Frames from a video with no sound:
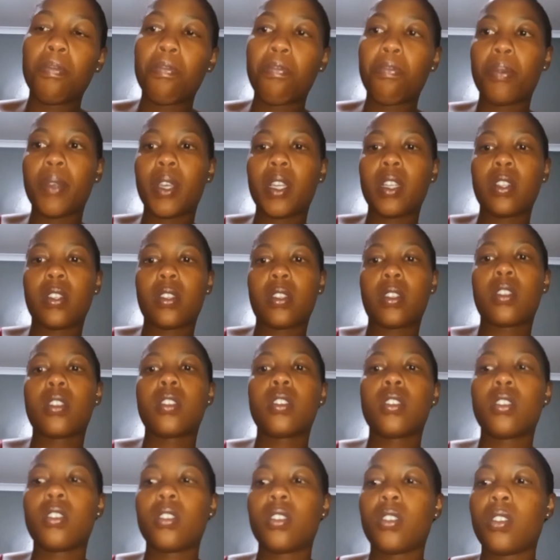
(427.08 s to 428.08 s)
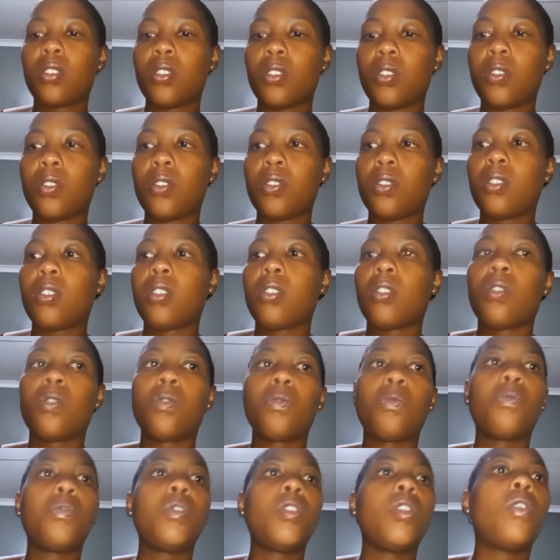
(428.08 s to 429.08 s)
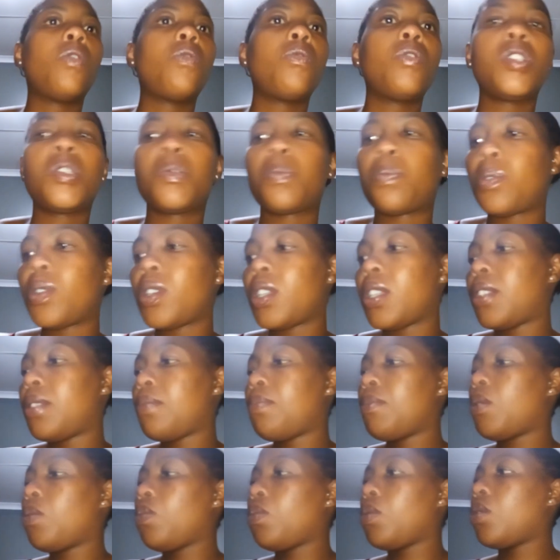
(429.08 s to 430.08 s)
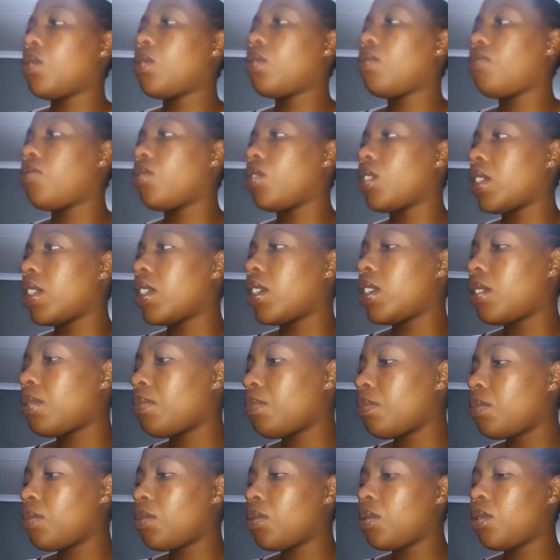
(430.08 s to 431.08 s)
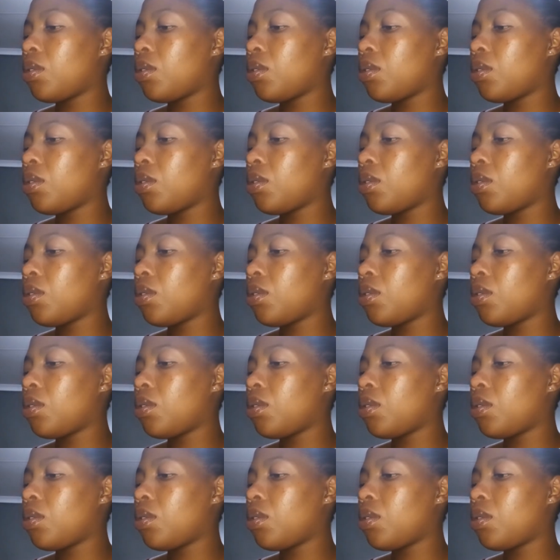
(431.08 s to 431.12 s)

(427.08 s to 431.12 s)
but we always praise Him and we don't forget Him.